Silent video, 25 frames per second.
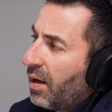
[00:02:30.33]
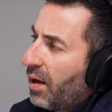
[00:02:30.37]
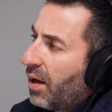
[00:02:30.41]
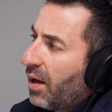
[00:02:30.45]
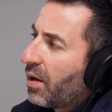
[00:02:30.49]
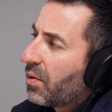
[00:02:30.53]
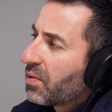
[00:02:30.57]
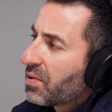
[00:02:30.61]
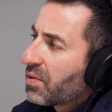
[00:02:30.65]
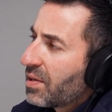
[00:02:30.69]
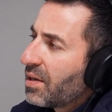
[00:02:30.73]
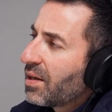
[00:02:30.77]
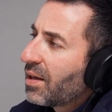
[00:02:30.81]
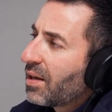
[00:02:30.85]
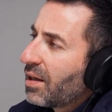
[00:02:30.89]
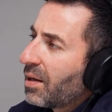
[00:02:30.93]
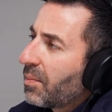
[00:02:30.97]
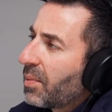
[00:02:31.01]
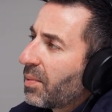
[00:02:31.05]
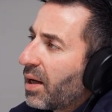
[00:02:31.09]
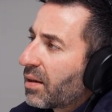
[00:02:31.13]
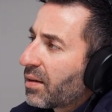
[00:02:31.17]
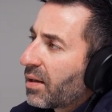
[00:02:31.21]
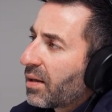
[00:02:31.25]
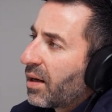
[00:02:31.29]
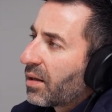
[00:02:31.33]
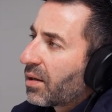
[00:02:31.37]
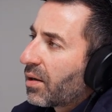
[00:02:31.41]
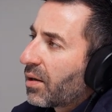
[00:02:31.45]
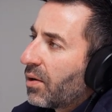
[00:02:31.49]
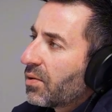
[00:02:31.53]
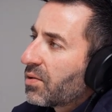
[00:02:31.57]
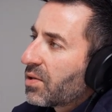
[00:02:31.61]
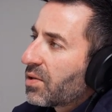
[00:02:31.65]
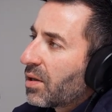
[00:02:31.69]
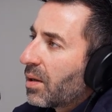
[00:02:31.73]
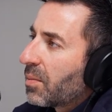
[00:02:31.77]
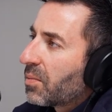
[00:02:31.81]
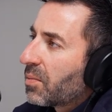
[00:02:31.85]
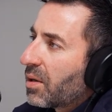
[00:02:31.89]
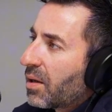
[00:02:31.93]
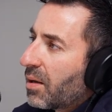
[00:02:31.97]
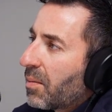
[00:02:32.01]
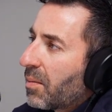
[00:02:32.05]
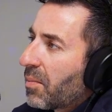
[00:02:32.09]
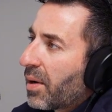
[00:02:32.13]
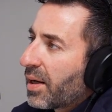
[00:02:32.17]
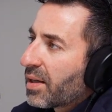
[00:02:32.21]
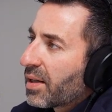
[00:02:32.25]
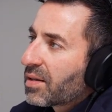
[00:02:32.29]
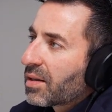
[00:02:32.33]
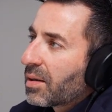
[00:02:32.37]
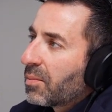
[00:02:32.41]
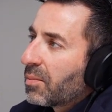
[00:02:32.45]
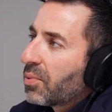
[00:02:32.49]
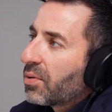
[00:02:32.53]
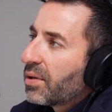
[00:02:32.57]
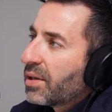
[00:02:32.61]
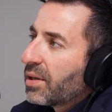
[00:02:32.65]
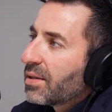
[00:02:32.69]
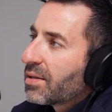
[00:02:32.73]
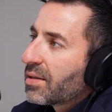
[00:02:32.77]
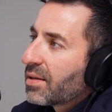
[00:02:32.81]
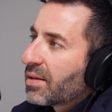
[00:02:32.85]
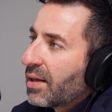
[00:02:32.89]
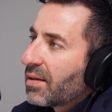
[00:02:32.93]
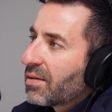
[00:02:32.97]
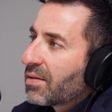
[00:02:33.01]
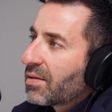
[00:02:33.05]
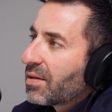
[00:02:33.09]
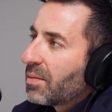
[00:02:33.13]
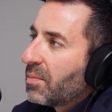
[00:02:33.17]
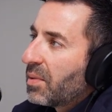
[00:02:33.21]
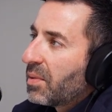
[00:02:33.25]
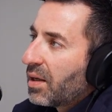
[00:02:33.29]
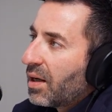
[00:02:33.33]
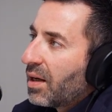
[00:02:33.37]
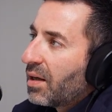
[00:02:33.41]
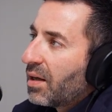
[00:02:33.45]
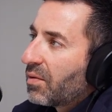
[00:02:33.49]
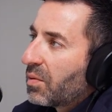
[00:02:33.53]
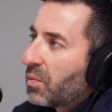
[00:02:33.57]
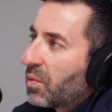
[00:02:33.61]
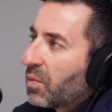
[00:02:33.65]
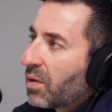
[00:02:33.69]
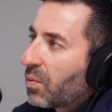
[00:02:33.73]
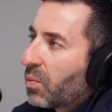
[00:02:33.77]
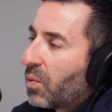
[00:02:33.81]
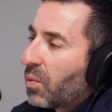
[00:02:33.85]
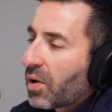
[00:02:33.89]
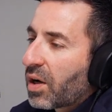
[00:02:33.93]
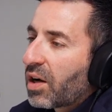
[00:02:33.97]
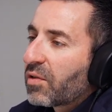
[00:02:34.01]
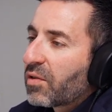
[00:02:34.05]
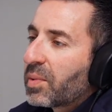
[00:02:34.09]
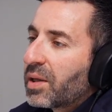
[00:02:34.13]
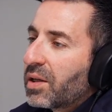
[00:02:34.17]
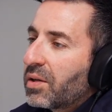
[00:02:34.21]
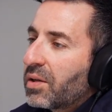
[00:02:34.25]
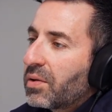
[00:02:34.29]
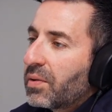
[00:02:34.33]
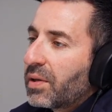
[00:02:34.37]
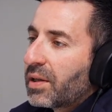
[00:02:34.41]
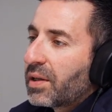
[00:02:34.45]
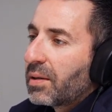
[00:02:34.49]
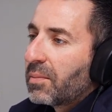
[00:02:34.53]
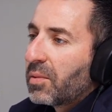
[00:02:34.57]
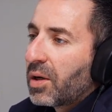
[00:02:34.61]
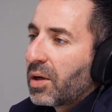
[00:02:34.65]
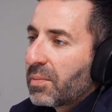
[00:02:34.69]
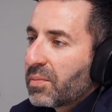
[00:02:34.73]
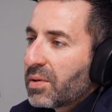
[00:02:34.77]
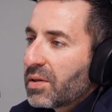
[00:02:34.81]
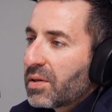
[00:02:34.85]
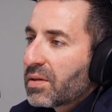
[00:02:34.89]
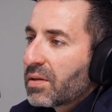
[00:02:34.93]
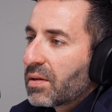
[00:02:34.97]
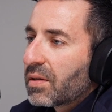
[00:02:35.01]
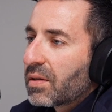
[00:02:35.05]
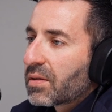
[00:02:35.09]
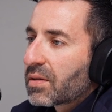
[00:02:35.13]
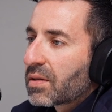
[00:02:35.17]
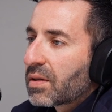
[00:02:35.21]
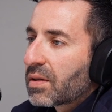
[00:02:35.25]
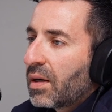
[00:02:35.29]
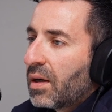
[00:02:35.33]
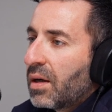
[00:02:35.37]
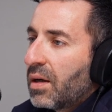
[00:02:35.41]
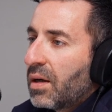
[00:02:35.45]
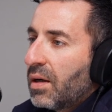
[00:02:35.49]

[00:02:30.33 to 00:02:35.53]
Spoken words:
And I was thinking about that concept, and it makes complete sense to me, even with what I've been doing in my business.